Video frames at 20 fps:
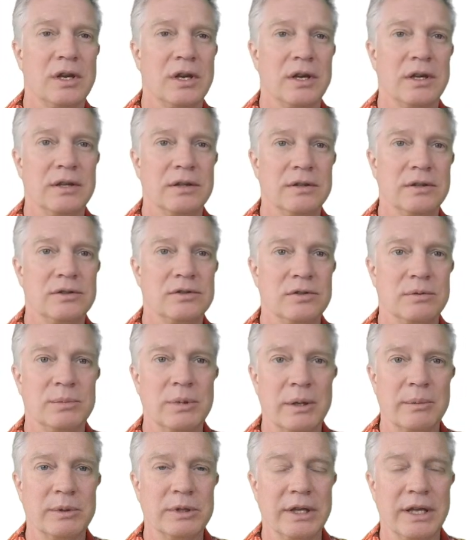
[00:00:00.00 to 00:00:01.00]
they should
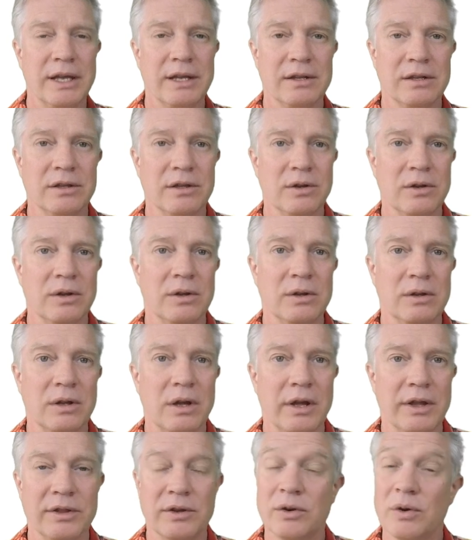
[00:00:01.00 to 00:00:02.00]
be able to handle it all
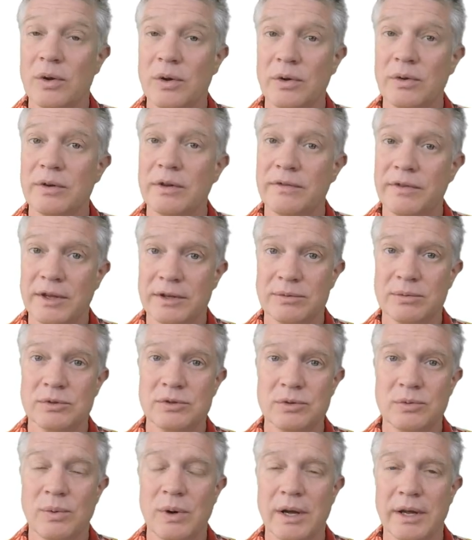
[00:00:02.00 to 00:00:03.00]
on their own if that's
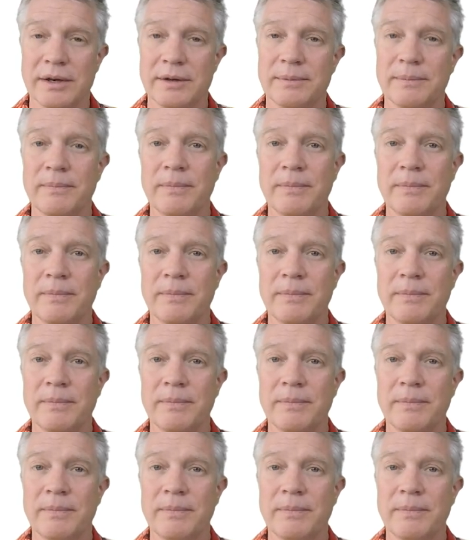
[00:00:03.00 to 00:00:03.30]
what you want.